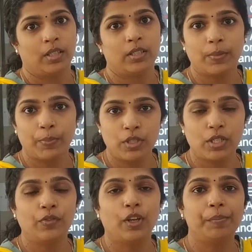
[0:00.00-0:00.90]
Suppose
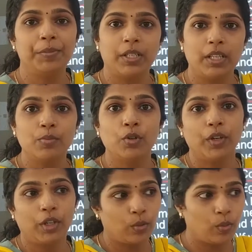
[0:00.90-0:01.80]
if the object is
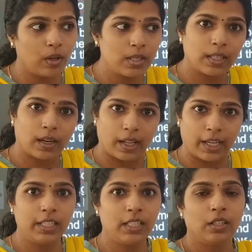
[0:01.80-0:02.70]
moving towards the
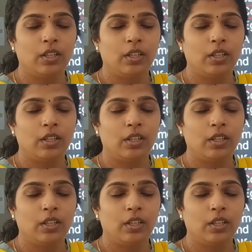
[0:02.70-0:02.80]
right,